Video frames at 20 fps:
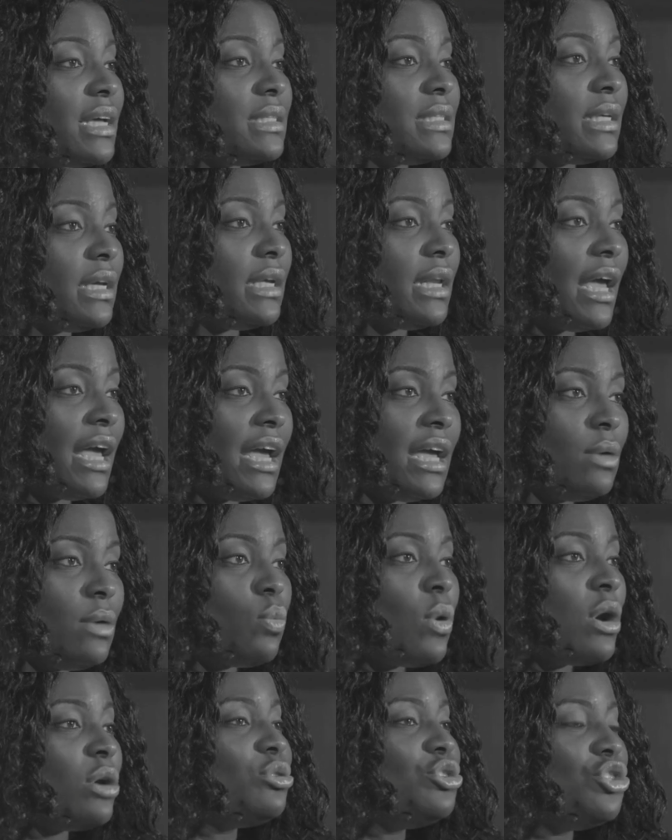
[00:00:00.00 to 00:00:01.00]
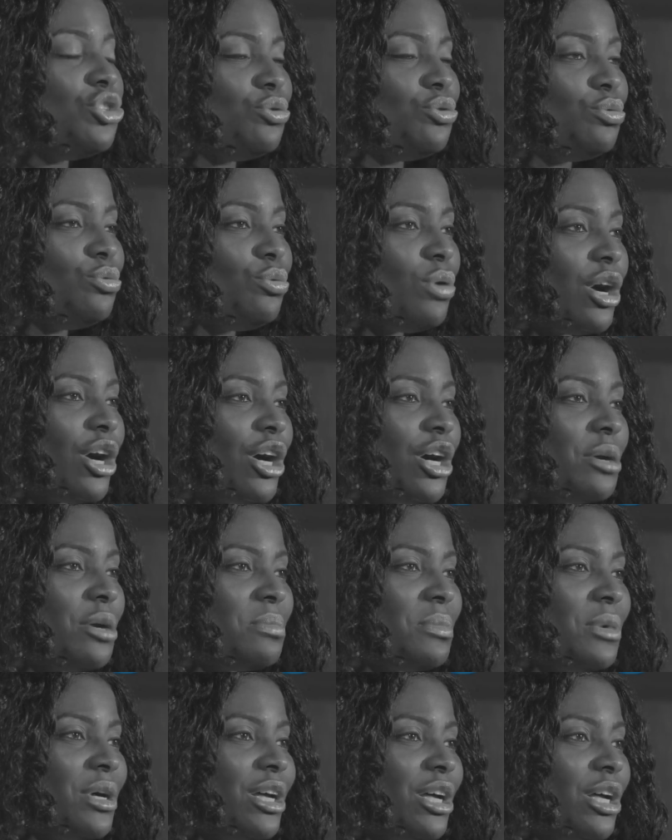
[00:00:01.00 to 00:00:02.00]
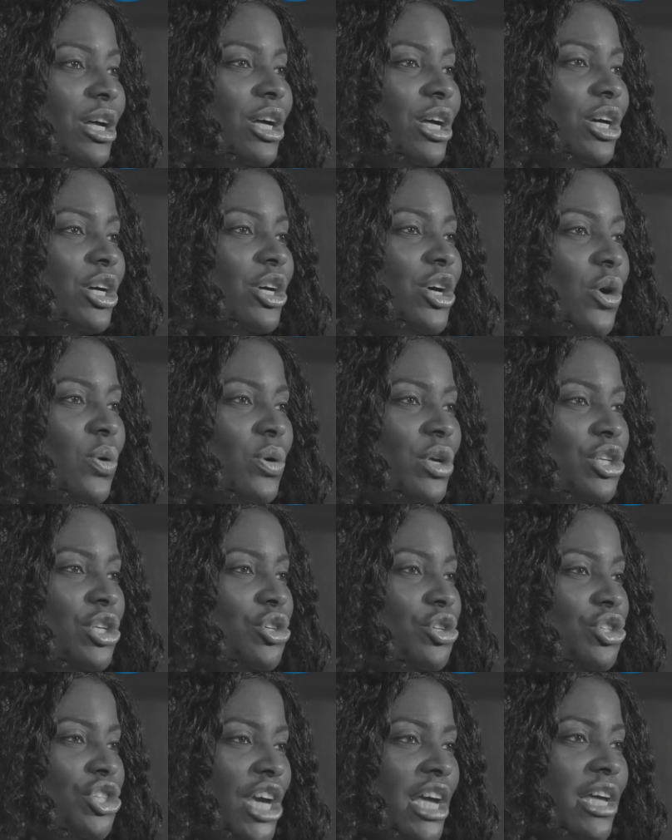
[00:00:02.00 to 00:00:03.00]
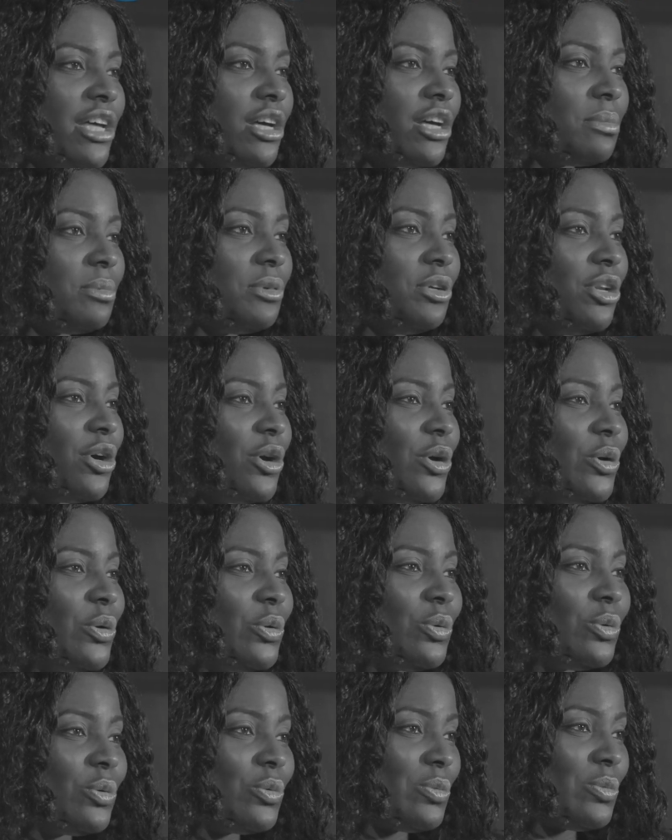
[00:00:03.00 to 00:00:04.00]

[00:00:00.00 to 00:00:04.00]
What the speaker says: I said, hey, why don't you go get your checkup, you know,